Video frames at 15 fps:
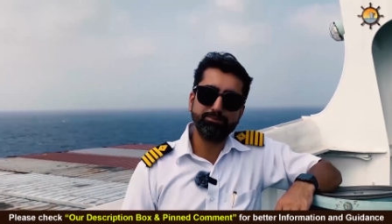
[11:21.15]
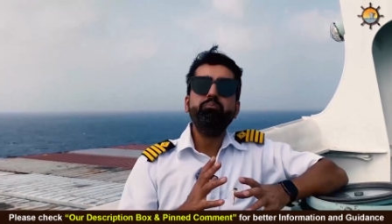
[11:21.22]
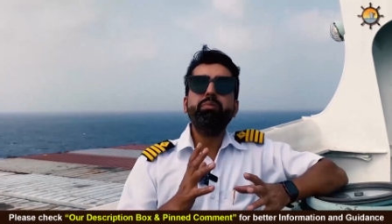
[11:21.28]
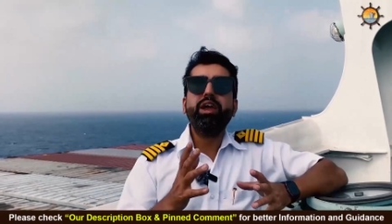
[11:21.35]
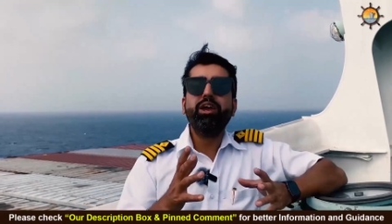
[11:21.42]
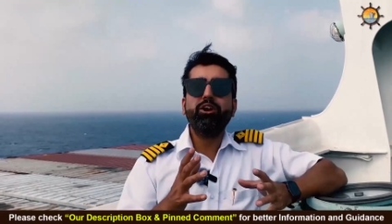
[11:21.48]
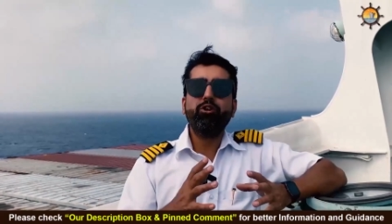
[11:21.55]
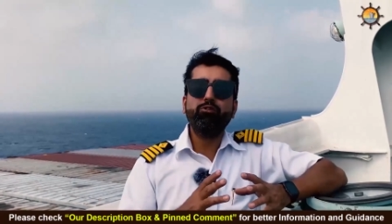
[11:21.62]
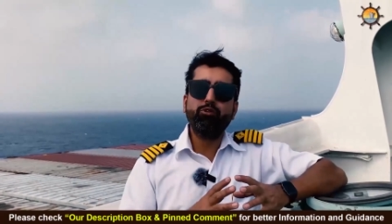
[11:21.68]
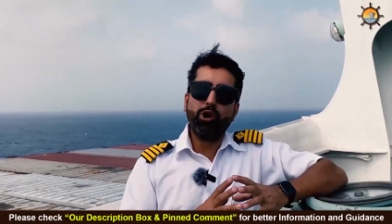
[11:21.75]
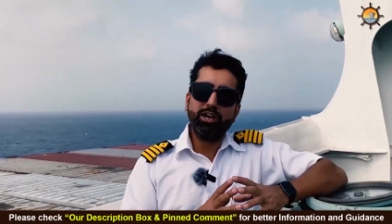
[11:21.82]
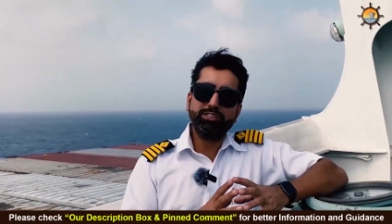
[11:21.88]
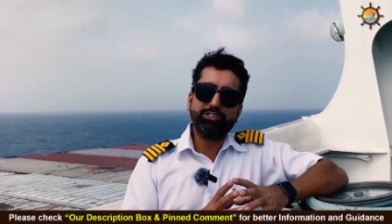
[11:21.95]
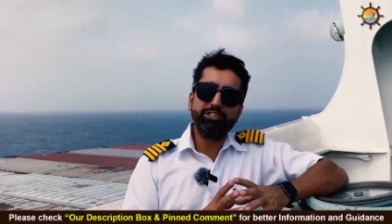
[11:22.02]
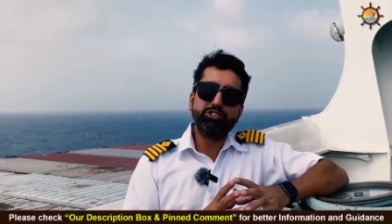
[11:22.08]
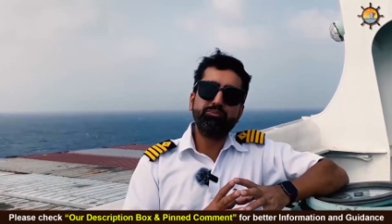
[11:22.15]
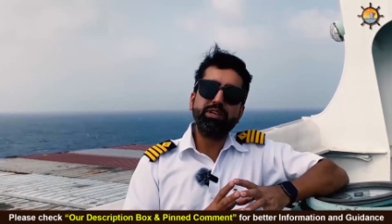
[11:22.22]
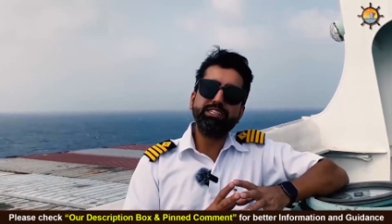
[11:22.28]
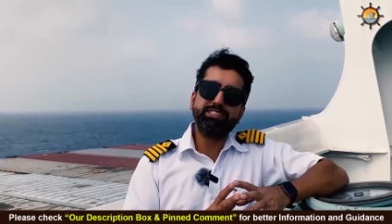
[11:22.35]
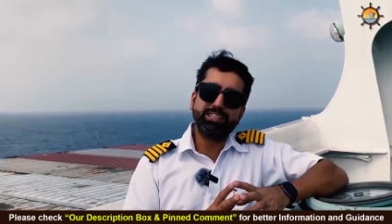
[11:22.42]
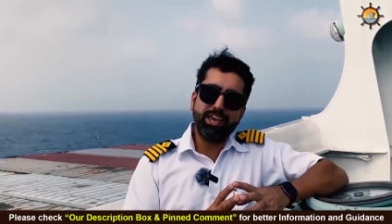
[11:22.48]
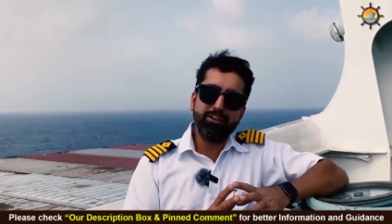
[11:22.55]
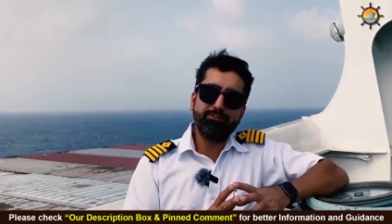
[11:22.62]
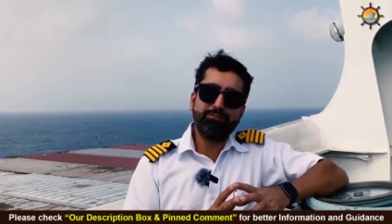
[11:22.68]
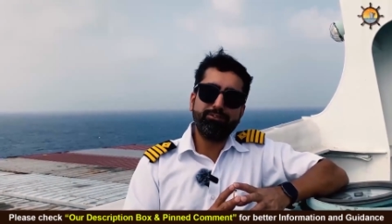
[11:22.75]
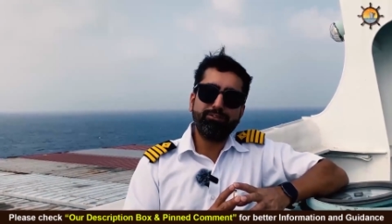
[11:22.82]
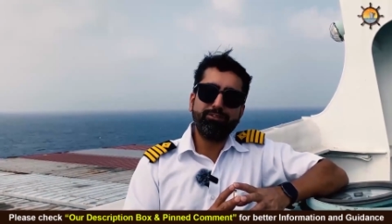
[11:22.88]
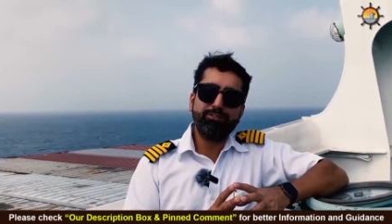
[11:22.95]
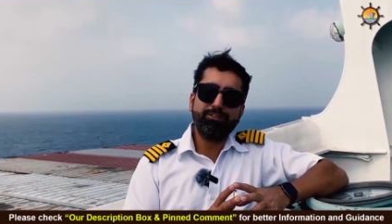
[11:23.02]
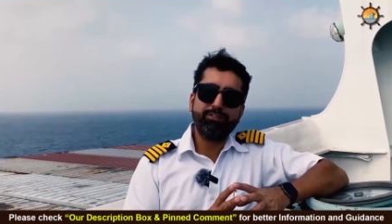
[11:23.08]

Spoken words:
May your voyages be safe